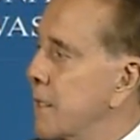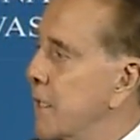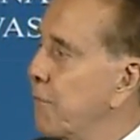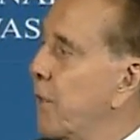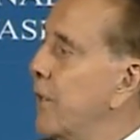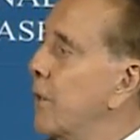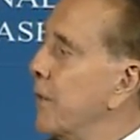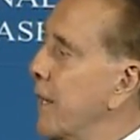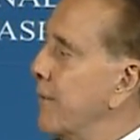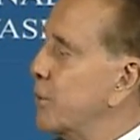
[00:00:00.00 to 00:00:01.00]
if they
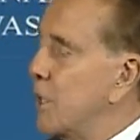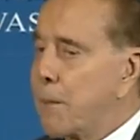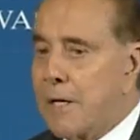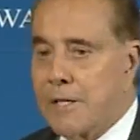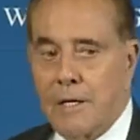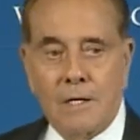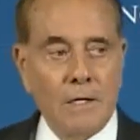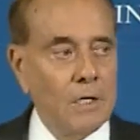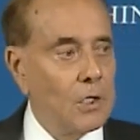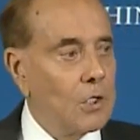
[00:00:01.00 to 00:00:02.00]
don't have somebody
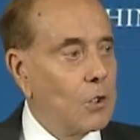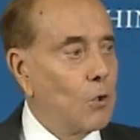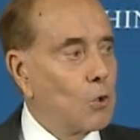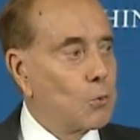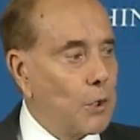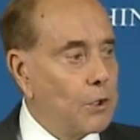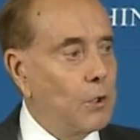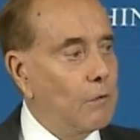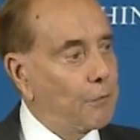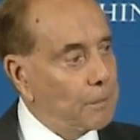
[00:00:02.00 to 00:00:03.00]
there who's with
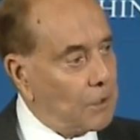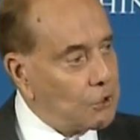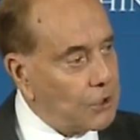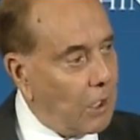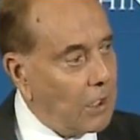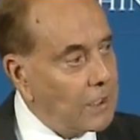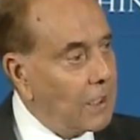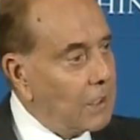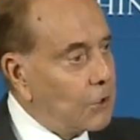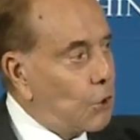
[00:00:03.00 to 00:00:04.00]
you from the
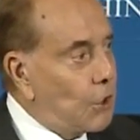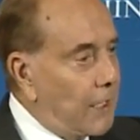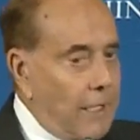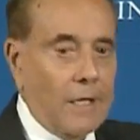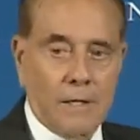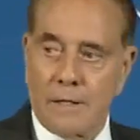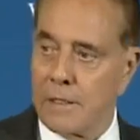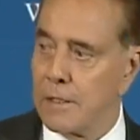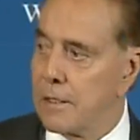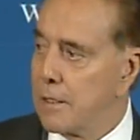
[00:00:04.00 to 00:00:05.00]
start to the end?
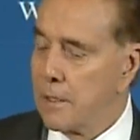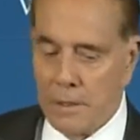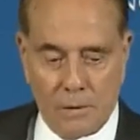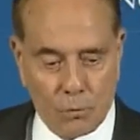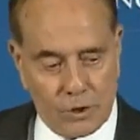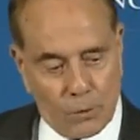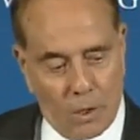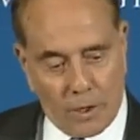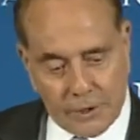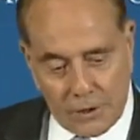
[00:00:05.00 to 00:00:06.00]
When you
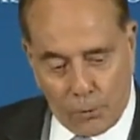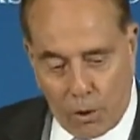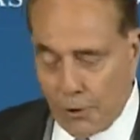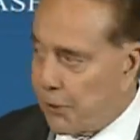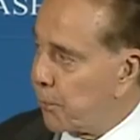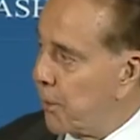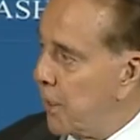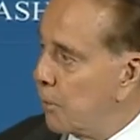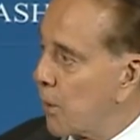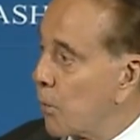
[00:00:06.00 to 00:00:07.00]
walk into Walter
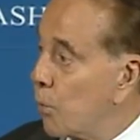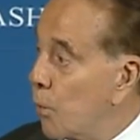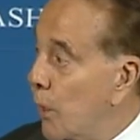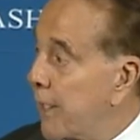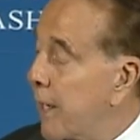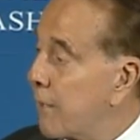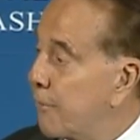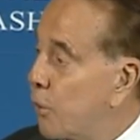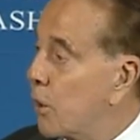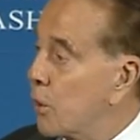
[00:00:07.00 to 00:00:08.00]
Reed, where one out of
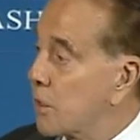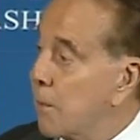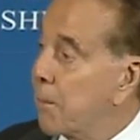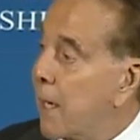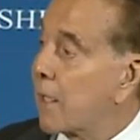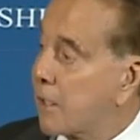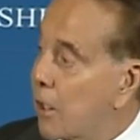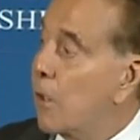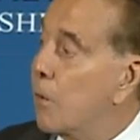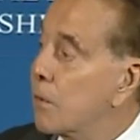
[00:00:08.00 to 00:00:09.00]
four who come back
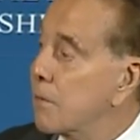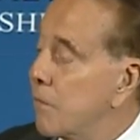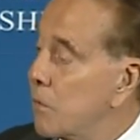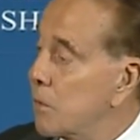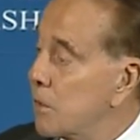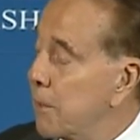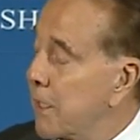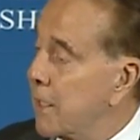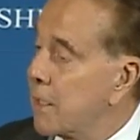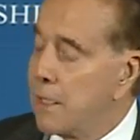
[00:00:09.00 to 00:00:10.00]
go at the
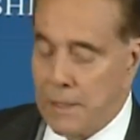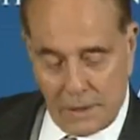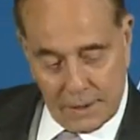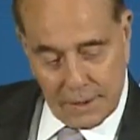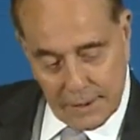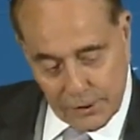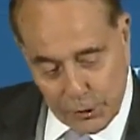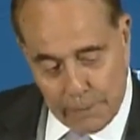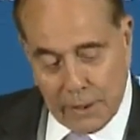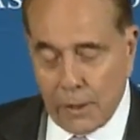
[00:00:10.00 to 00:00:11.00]
beginning,
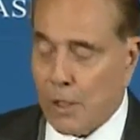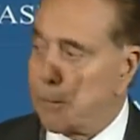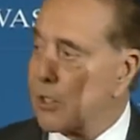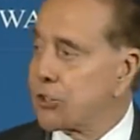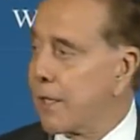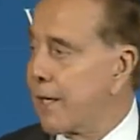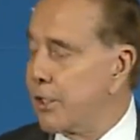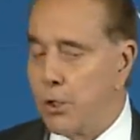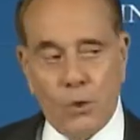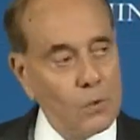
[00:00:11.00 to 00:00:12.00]
somebody ought to be assigned
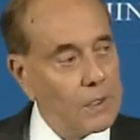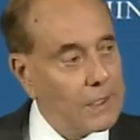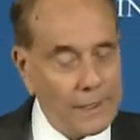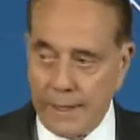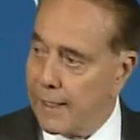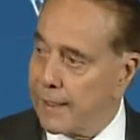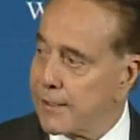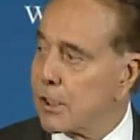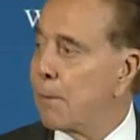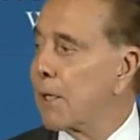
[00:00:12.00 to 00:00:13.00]
to you, and
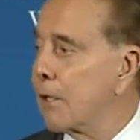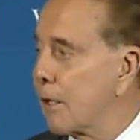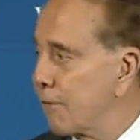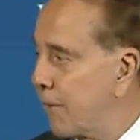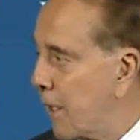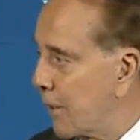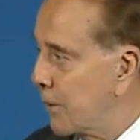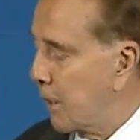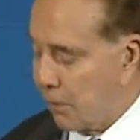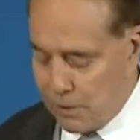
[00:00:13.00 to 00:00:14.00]
somebody ought to follow
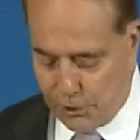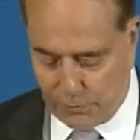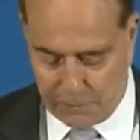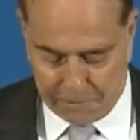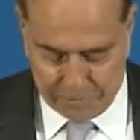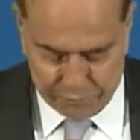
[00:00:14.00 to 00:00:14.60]
you all the way through.